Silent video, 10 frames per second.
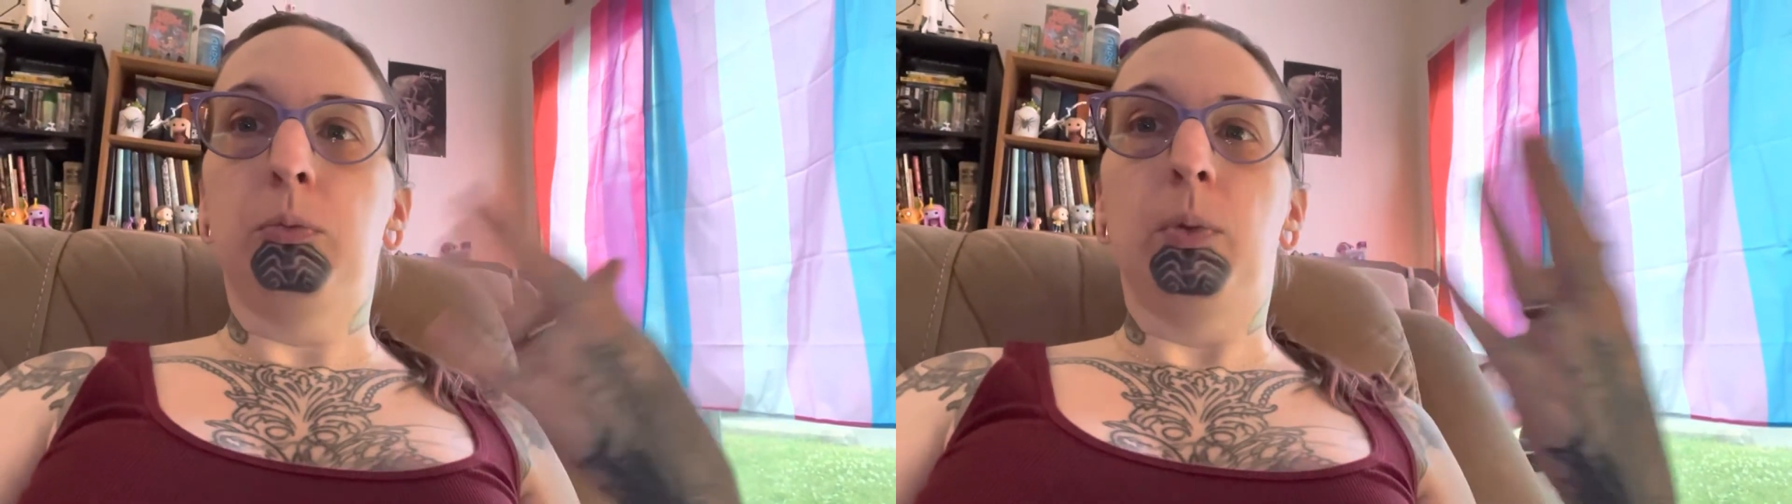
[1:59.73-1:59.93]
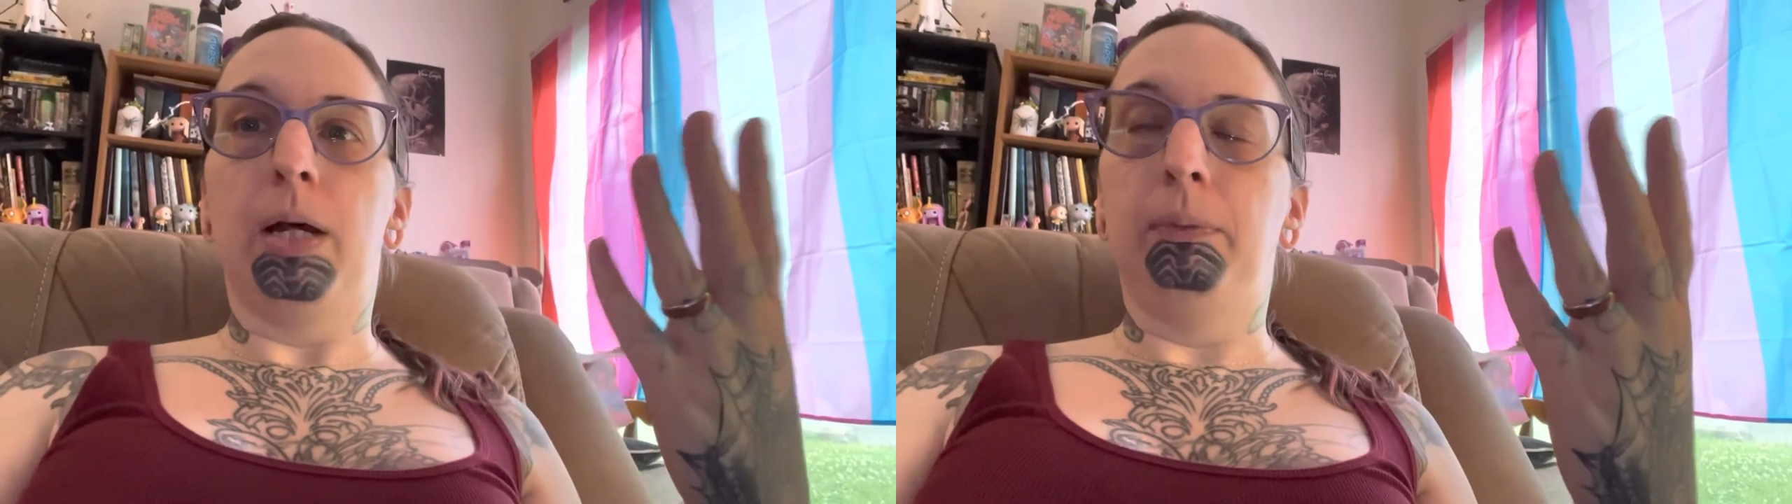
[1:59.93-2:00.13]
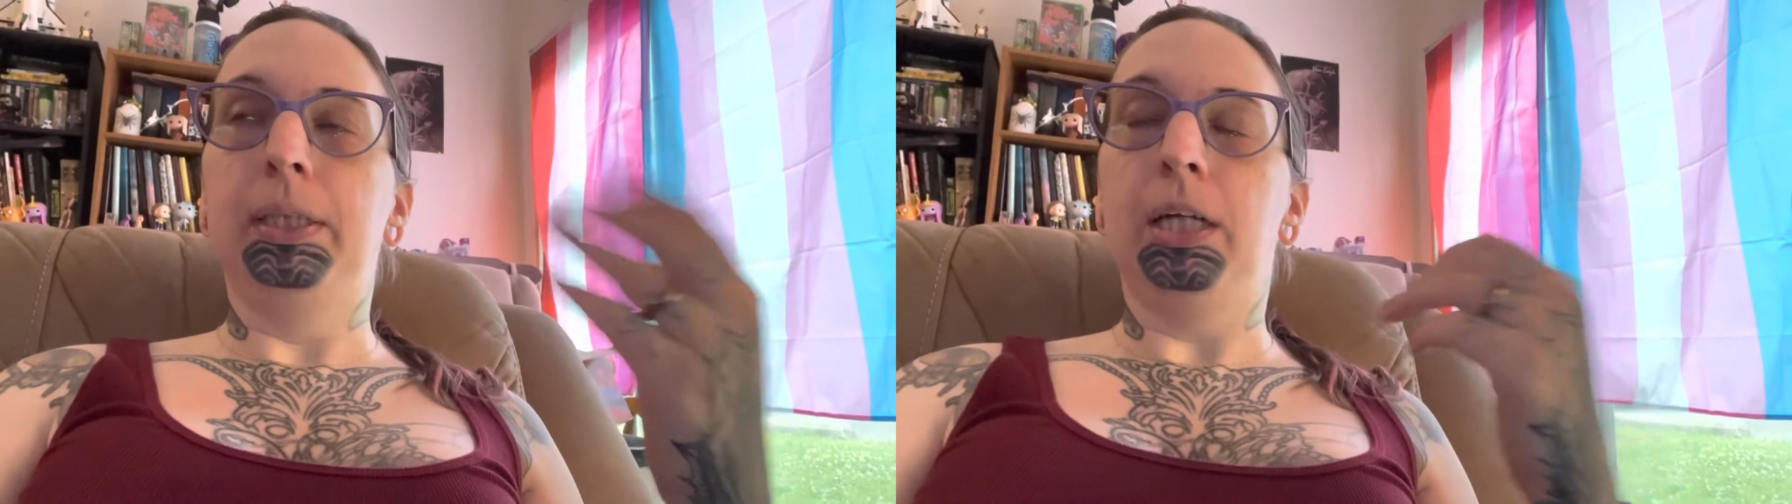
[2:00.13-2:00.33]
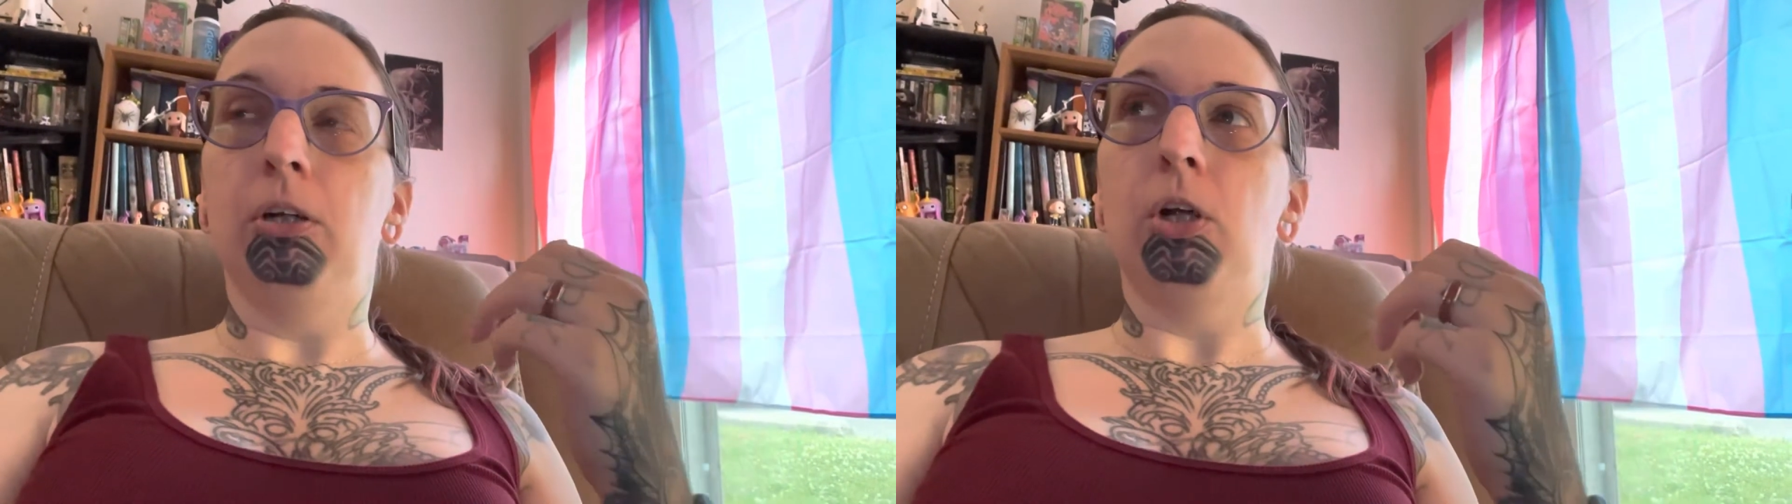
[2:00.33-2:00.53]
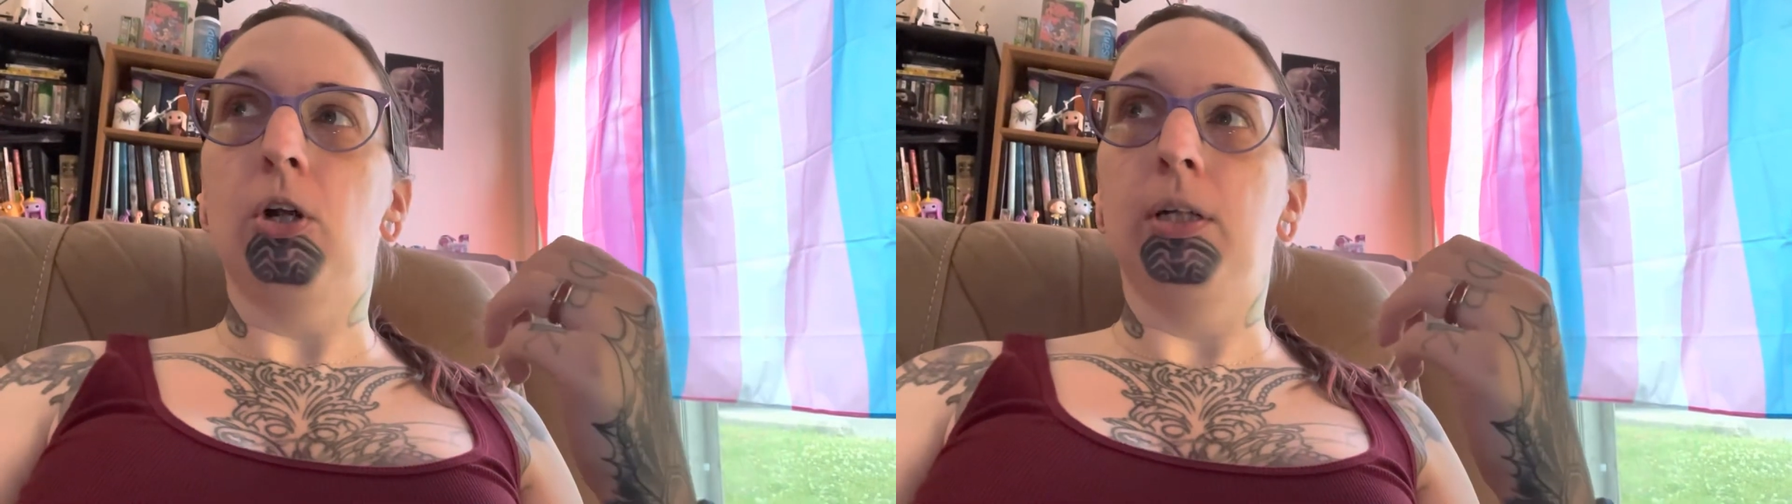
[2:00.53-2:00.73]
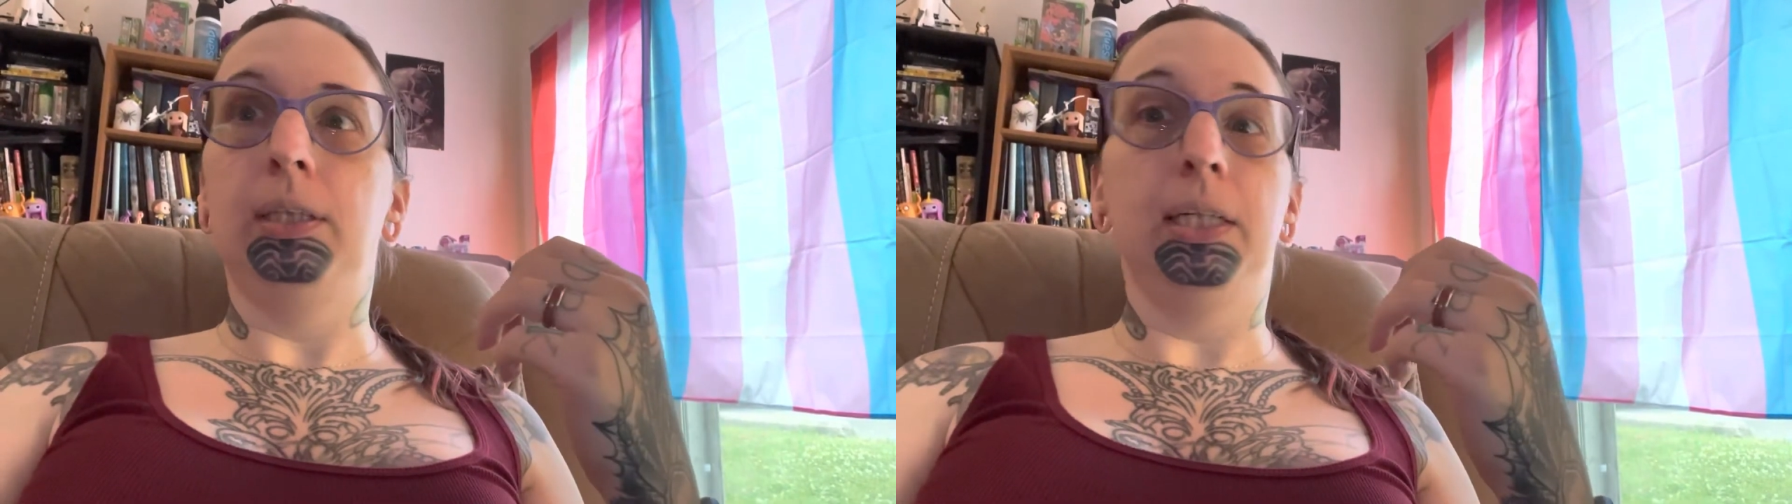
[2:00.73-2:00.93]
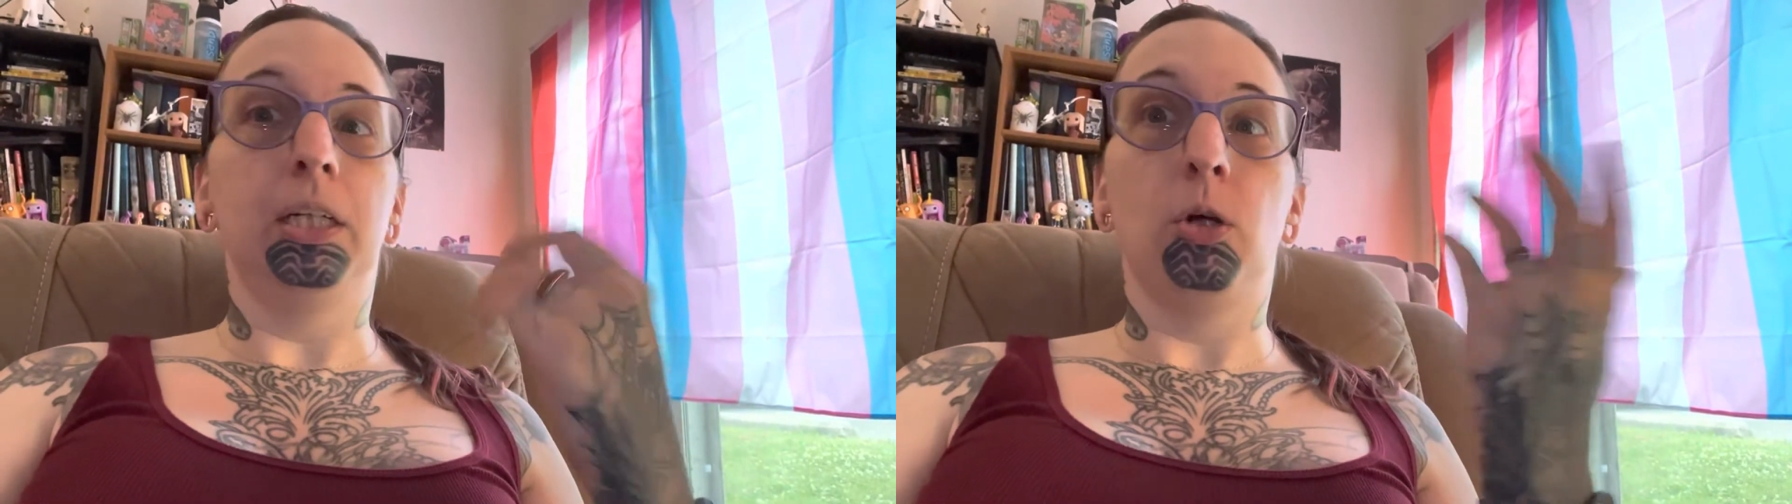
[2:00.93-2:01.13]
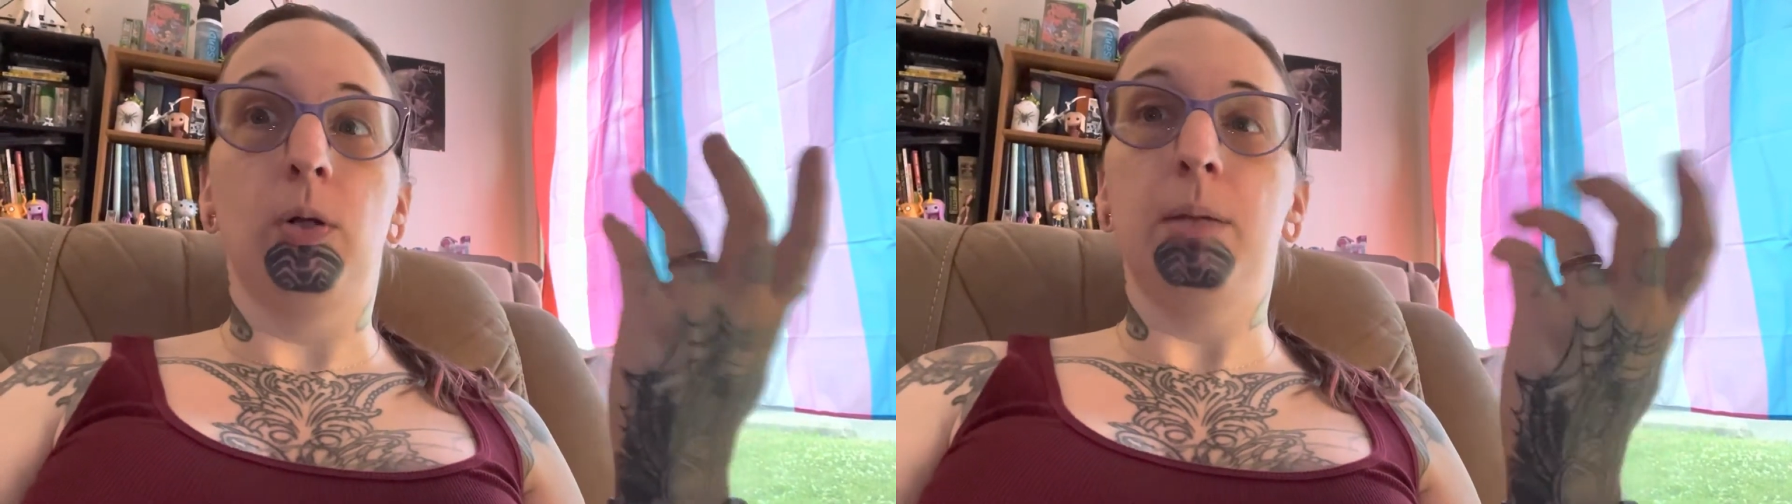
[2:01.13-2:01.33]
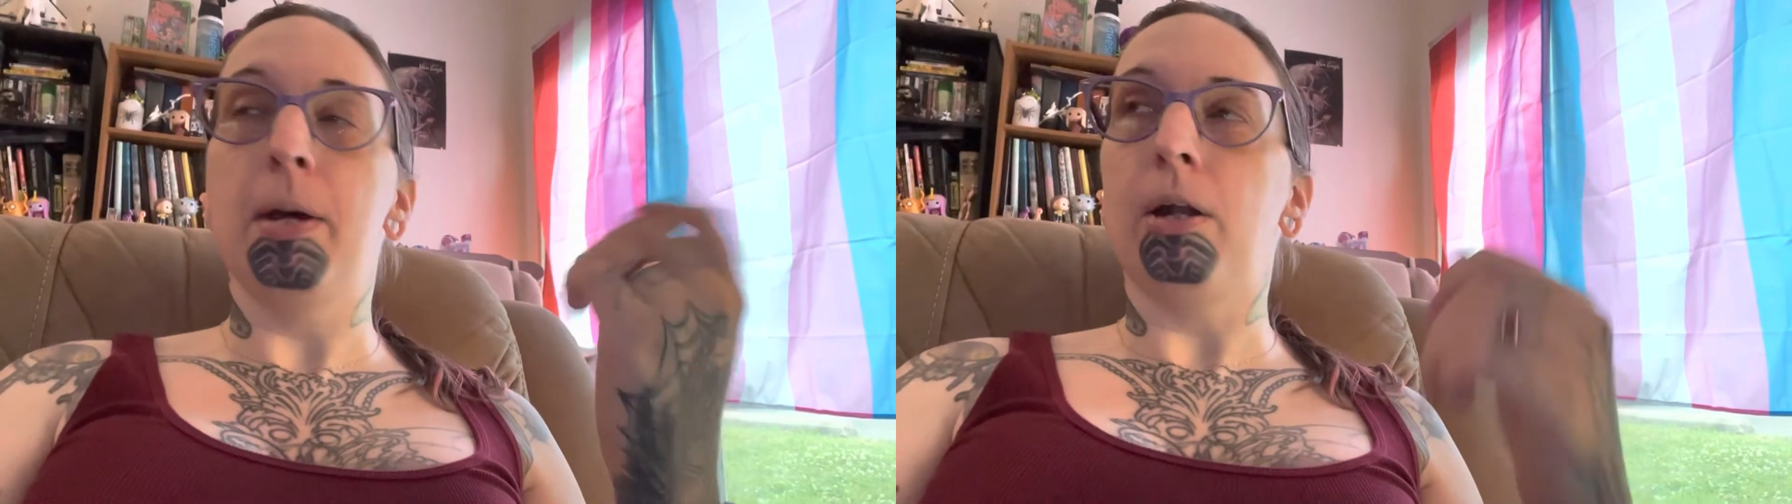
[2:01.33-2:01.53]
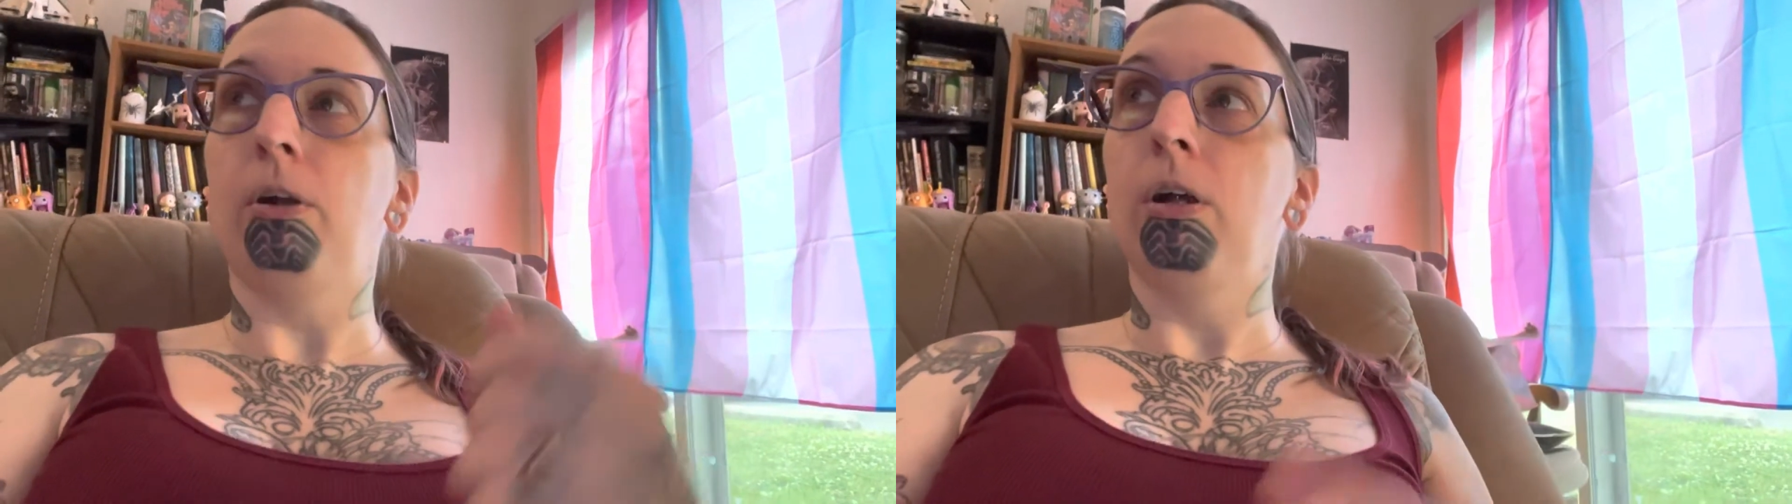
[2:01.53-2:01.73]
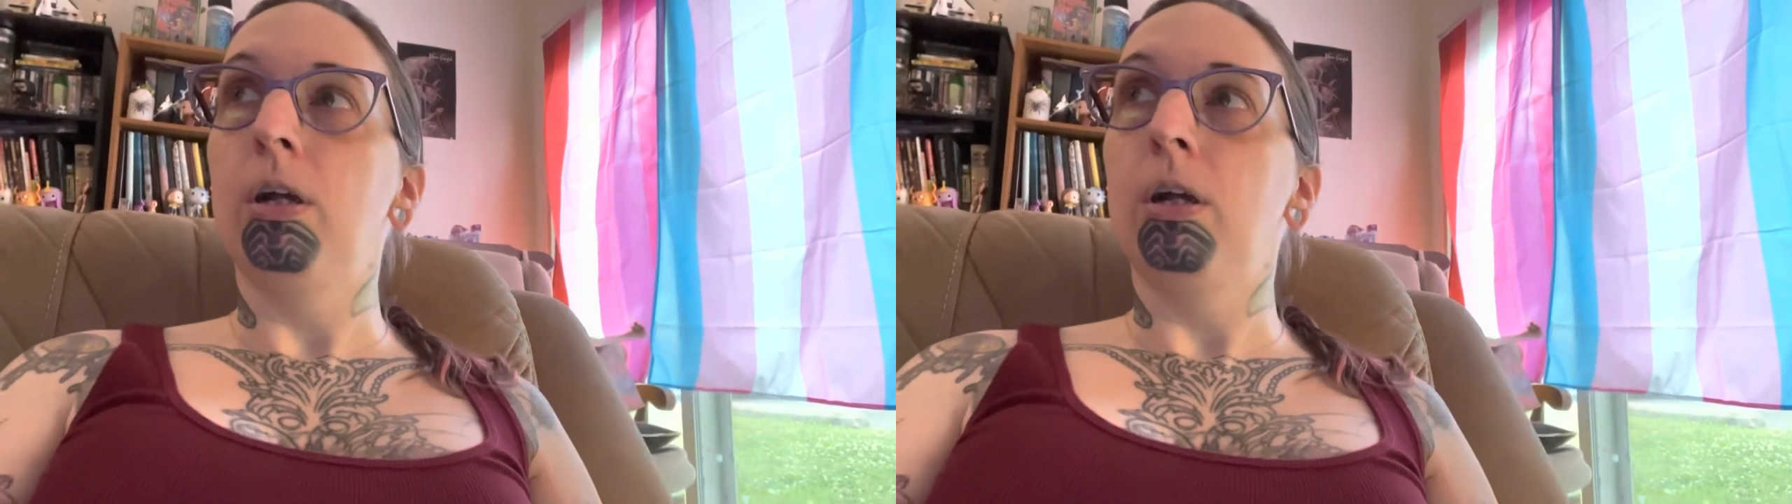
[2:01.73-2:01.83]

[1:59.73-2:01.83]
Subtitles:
when I was younger and didn't know any better.